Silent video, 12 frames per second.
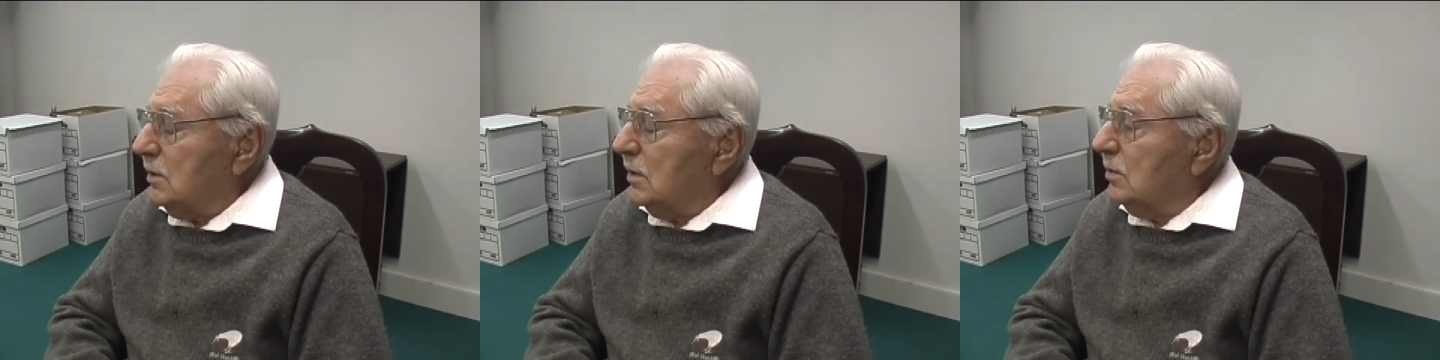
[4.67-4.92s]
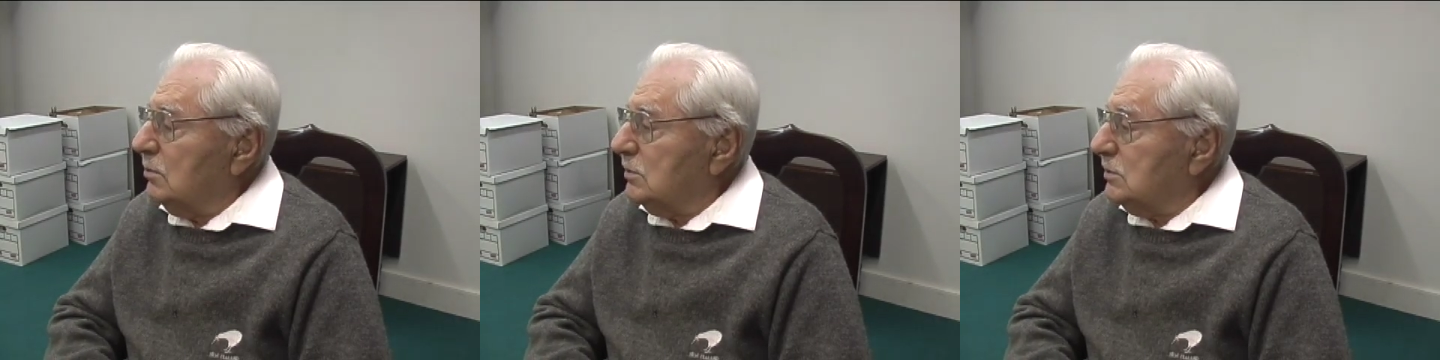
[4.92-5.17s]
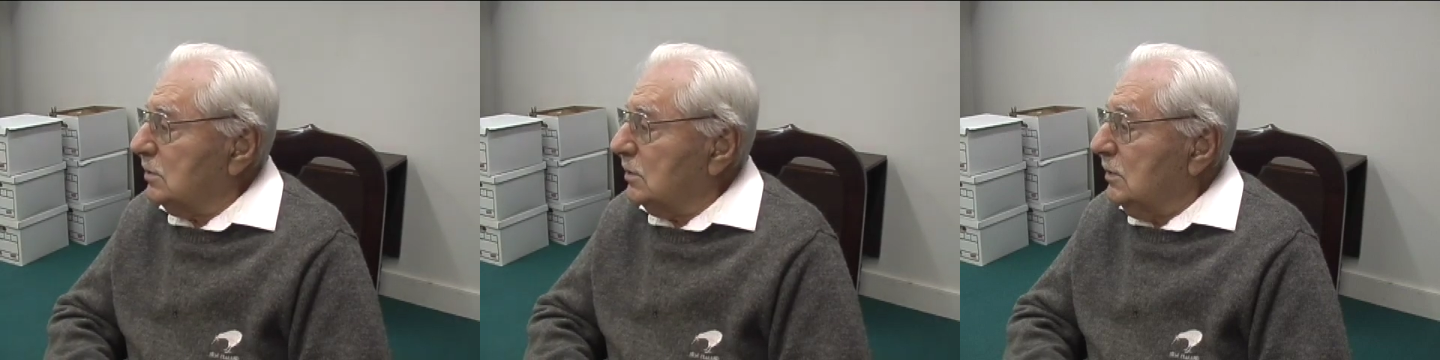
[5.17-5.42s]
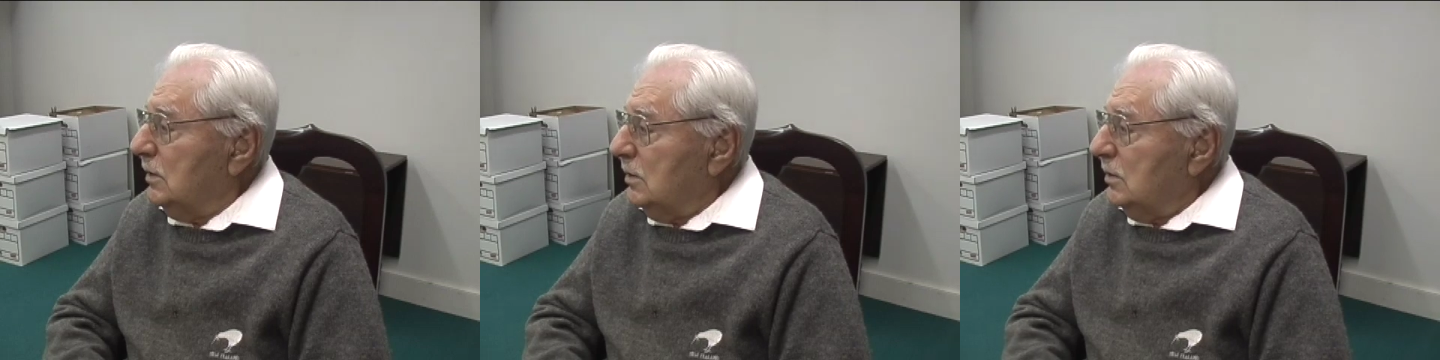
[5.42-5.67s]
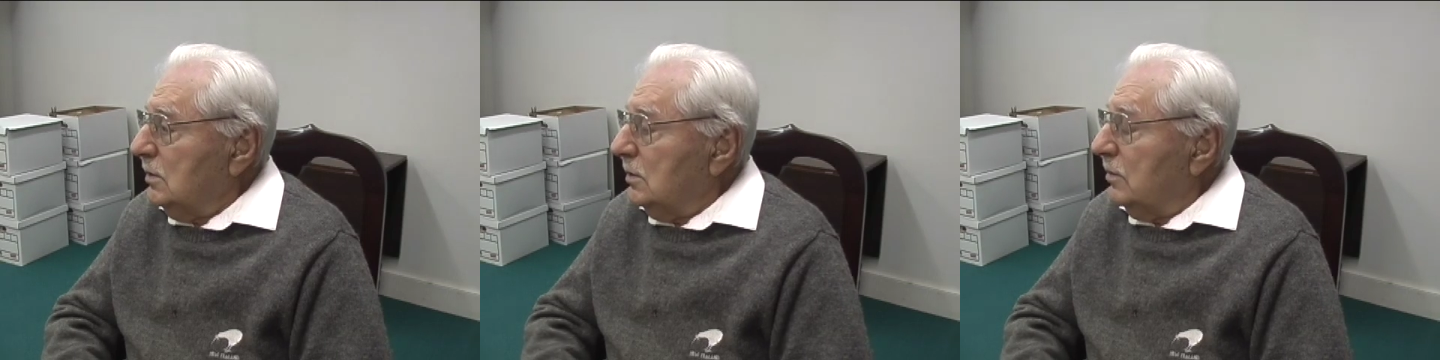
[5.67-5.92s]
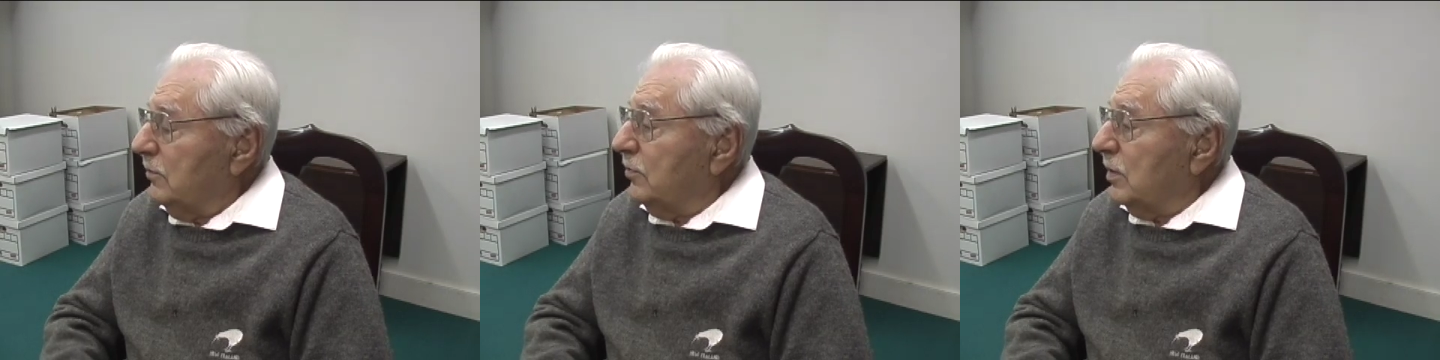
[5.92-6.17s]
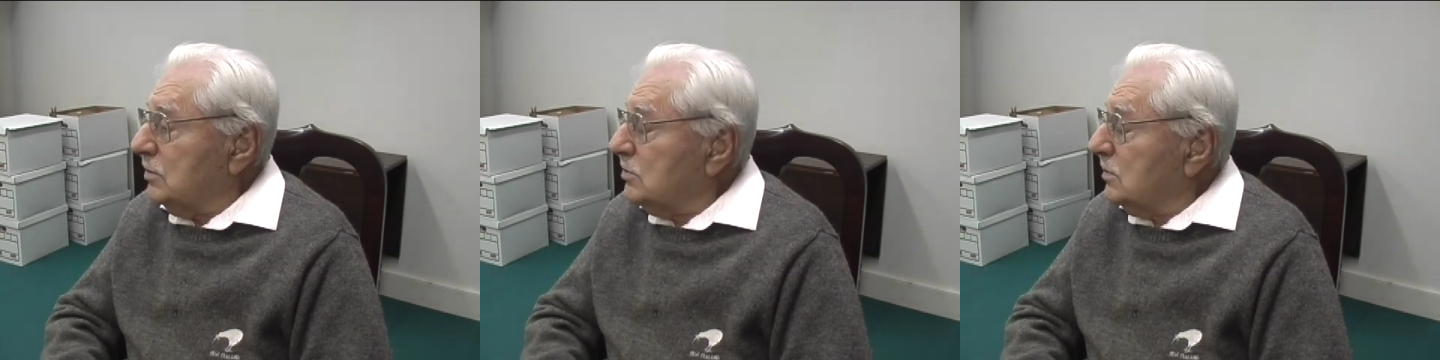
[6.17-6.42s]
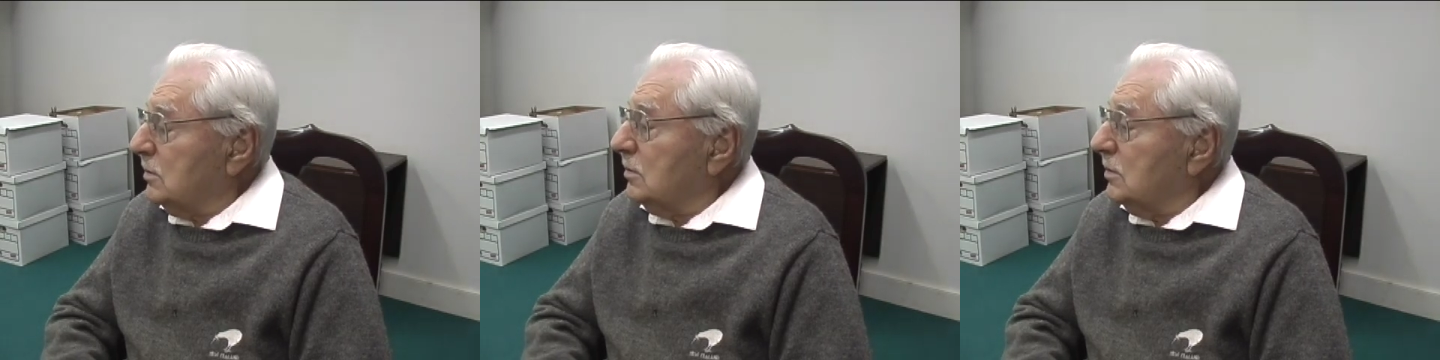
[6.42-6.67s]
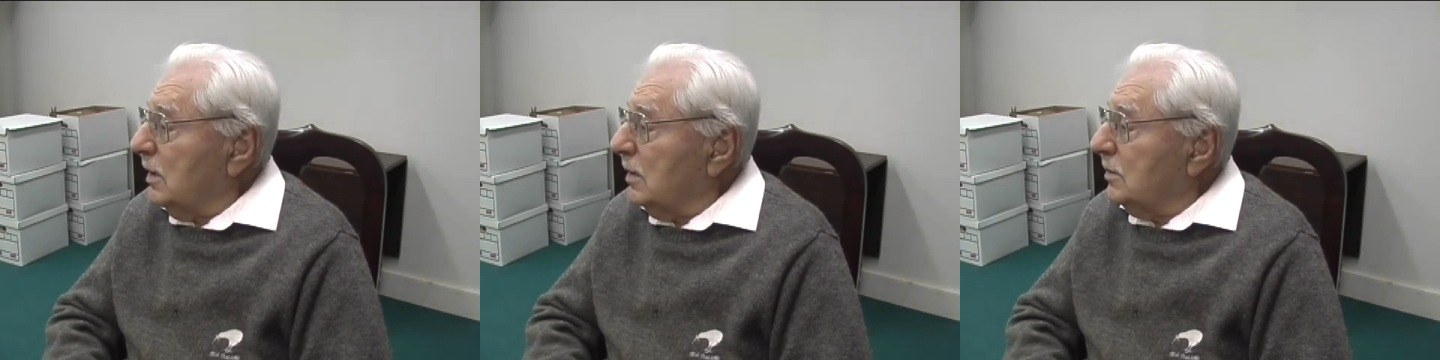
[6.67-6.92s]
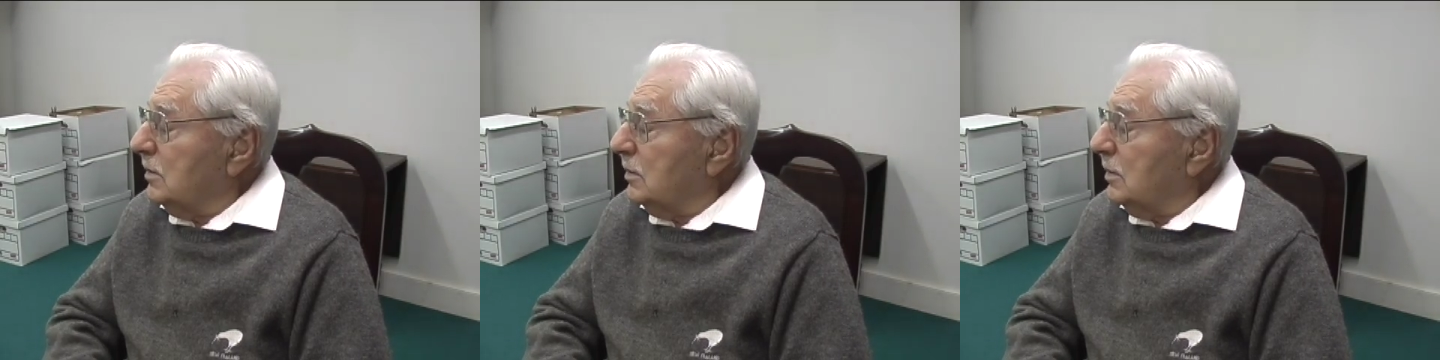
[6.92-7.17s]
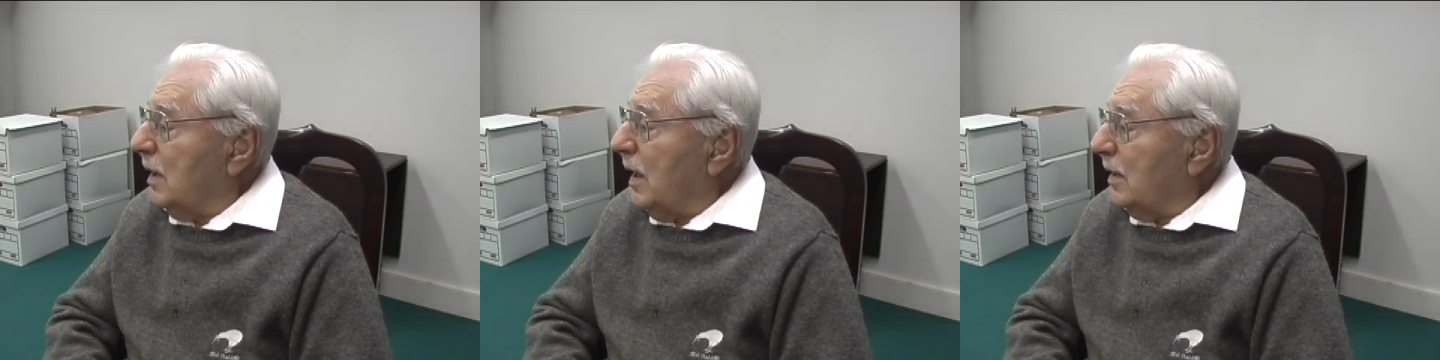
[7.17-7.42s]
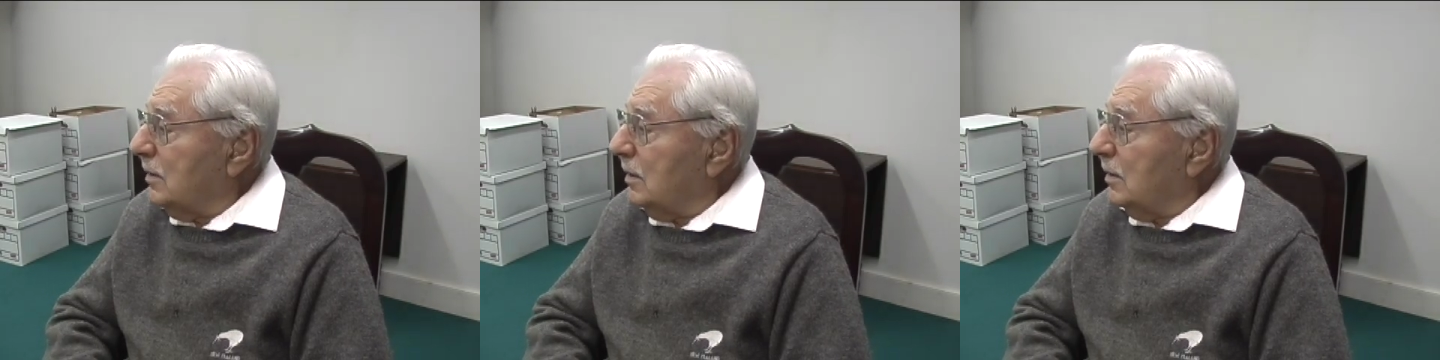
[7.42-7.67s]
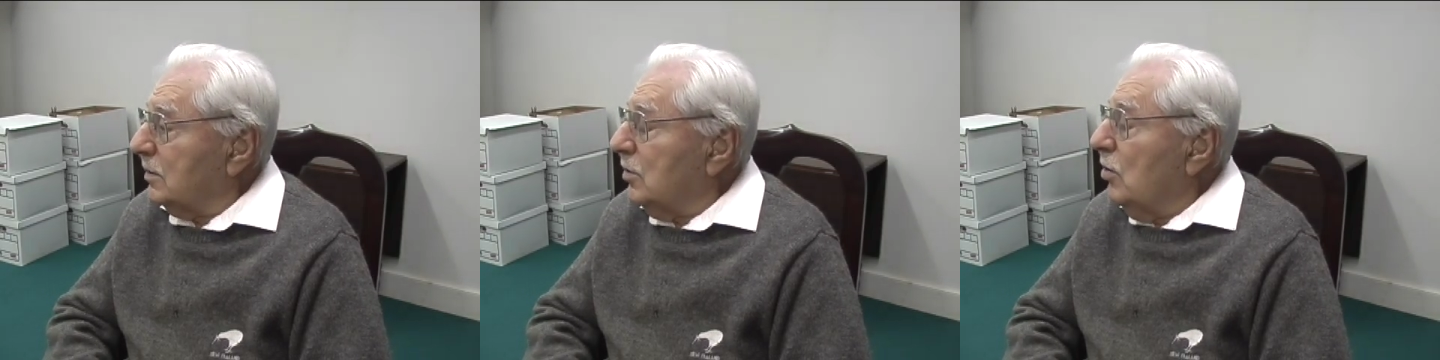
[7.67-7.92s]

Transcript: He was a French-Canadian Catholic